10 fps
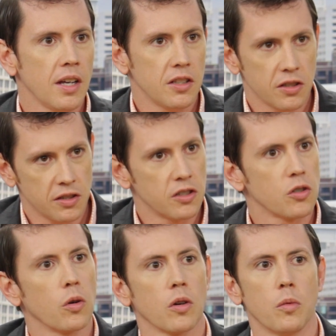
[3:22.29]
he just needs
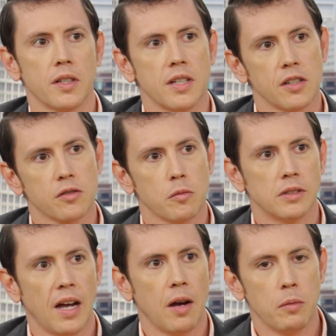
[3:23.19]
to order one test from a
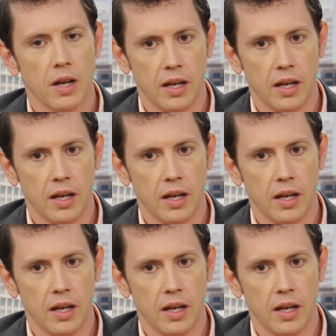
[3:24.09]
lab,